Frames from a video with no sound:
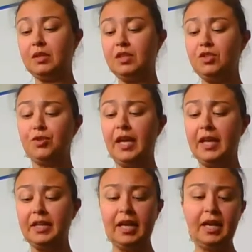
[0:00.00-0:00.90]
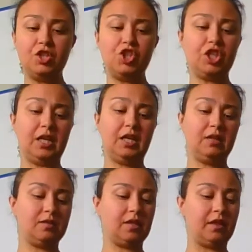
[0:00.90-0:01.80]
These are KanCan
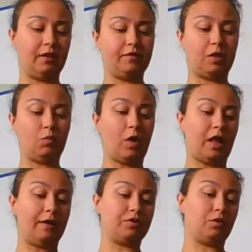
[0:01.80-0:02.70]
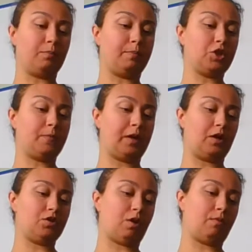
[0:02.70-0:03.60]
jeans. They've done well. I've sold a bunch of
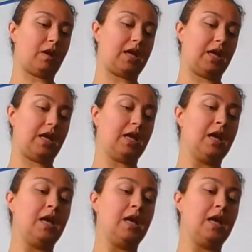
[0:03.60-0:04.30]
pairs already.